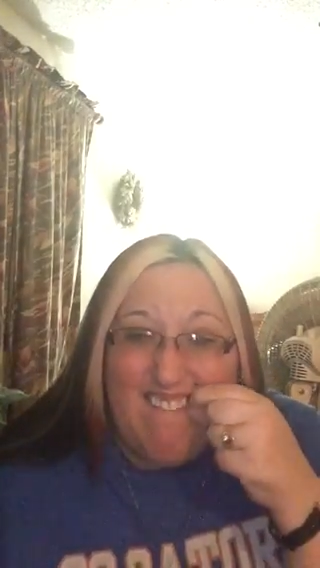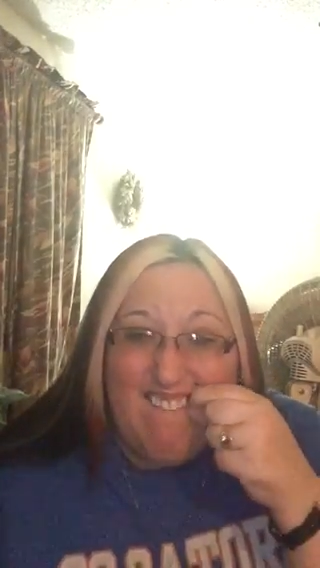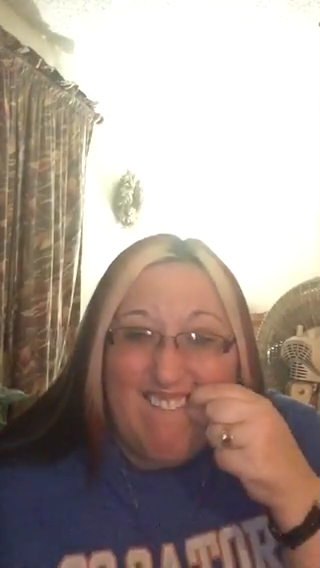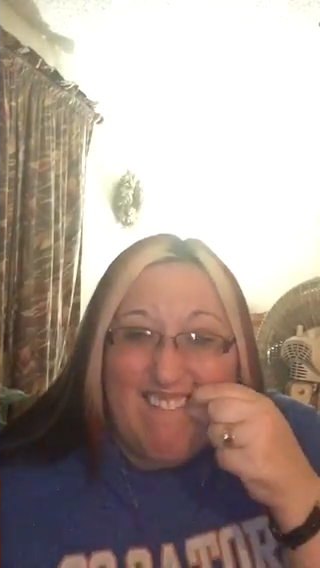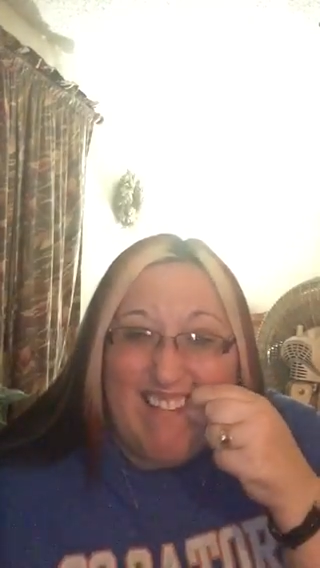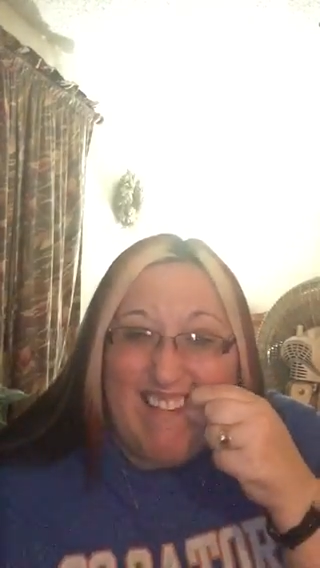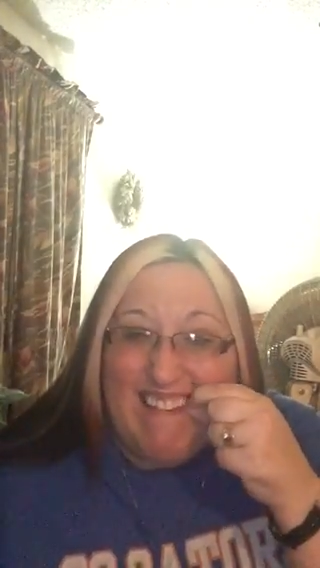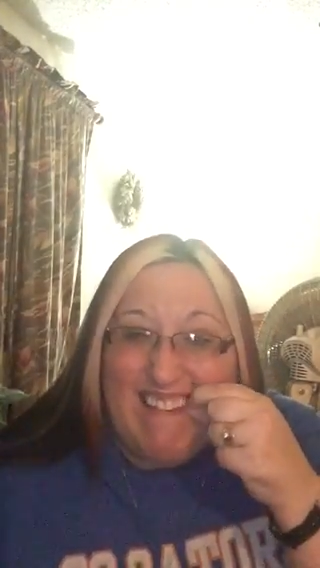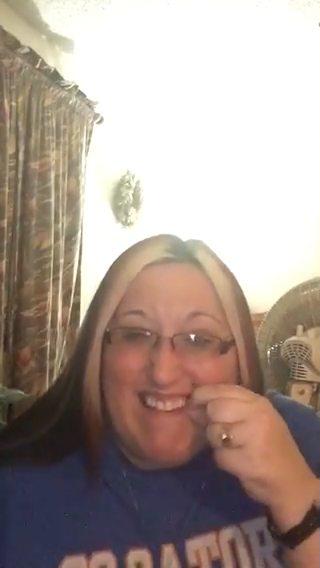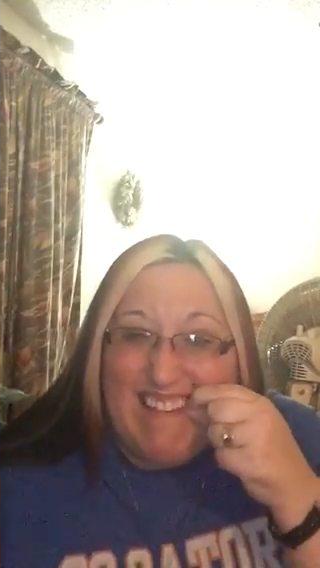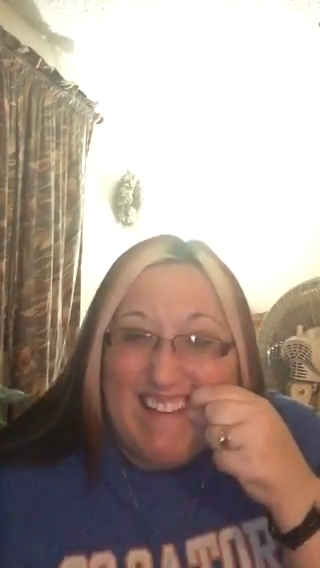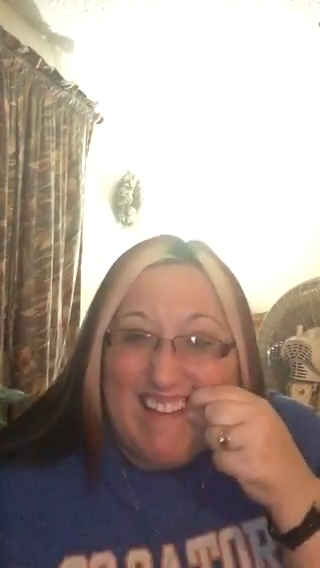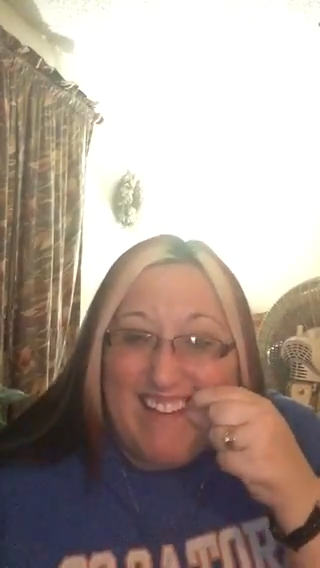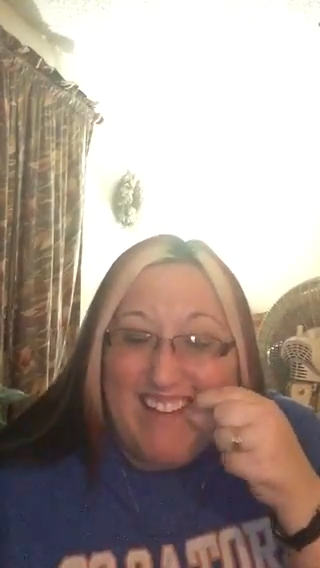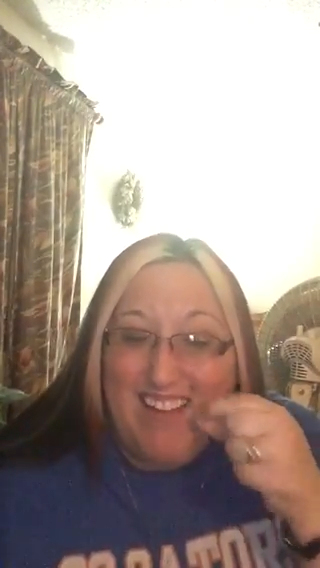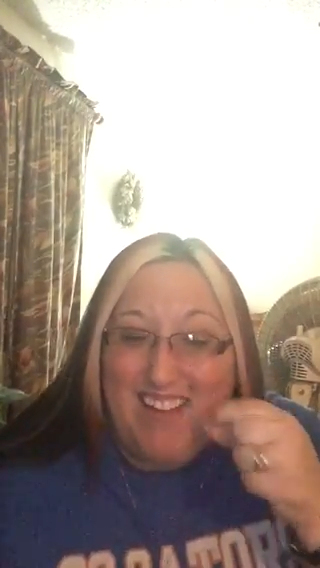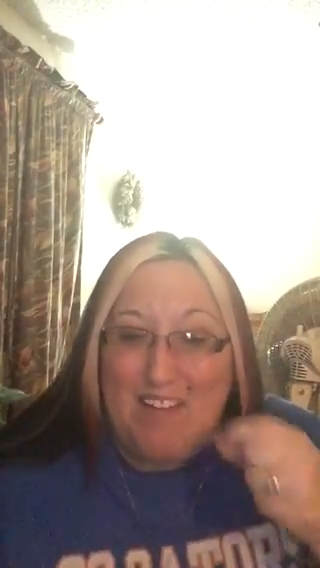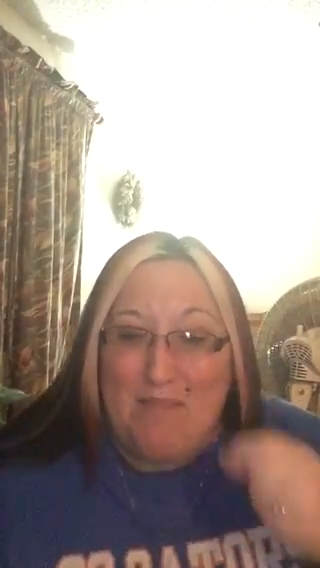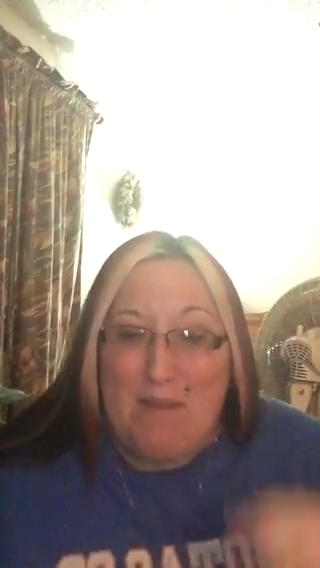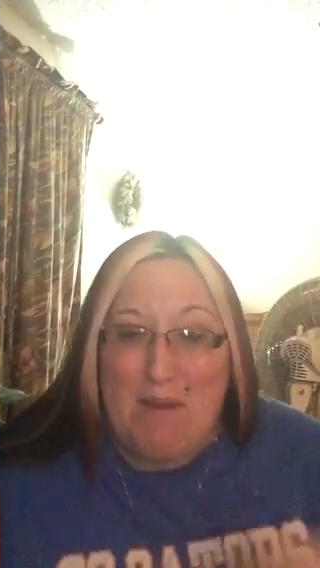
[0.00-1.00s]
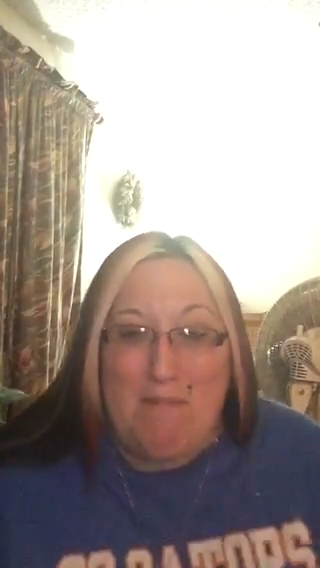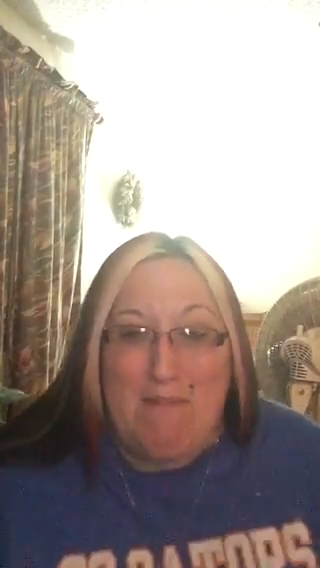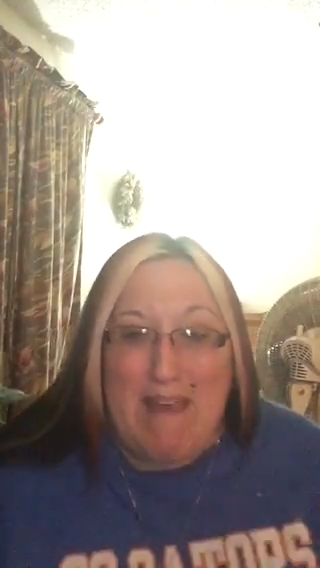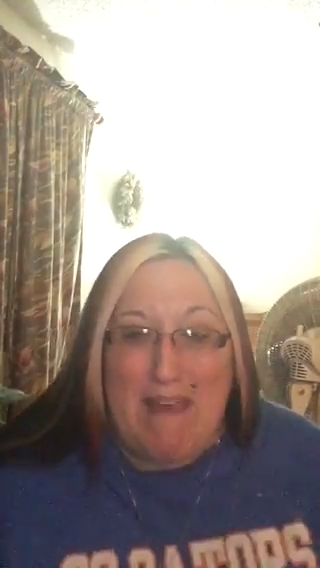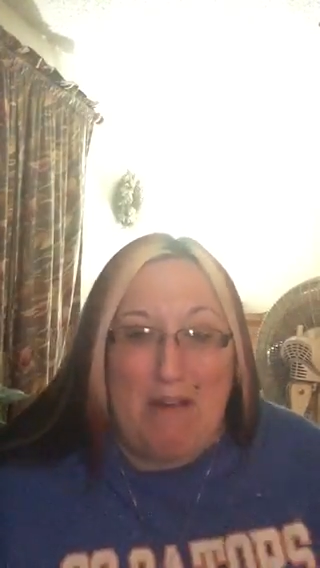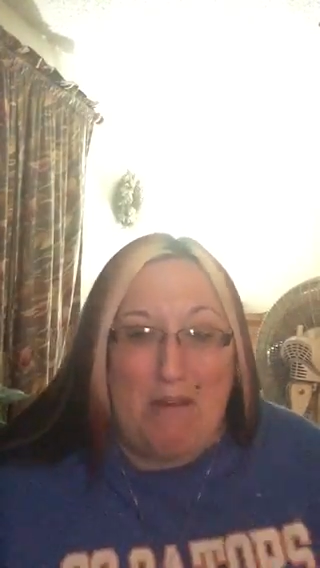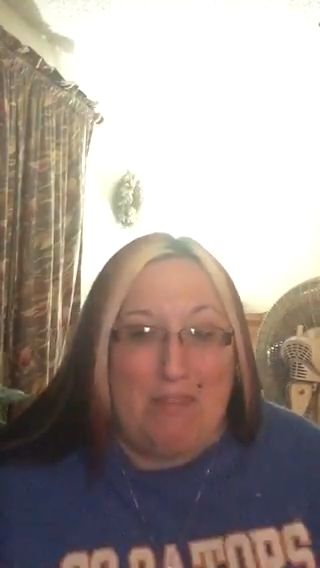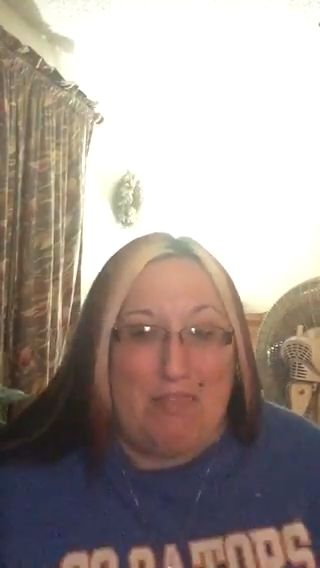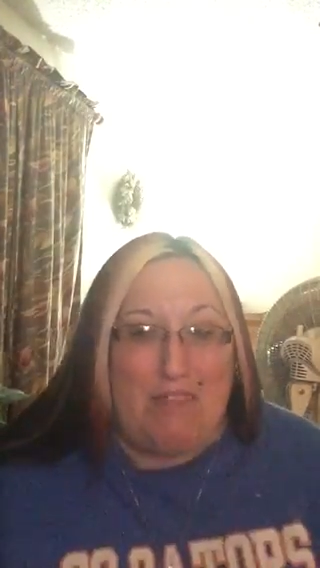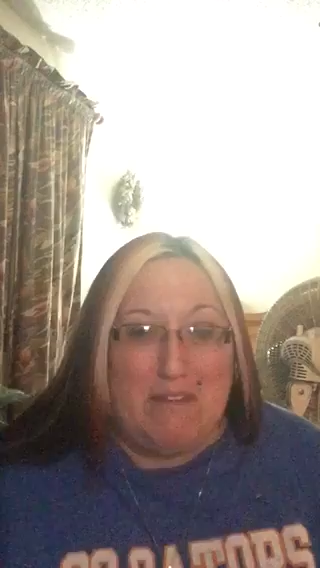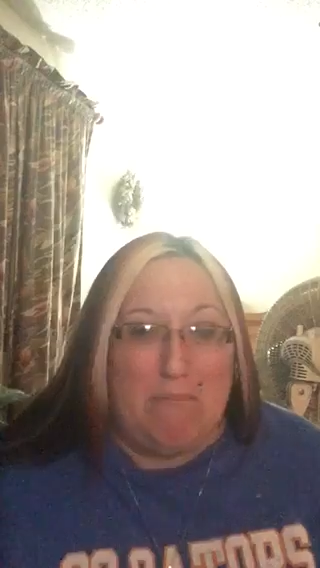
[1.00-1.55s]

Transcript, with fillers: were like getting all in my mouth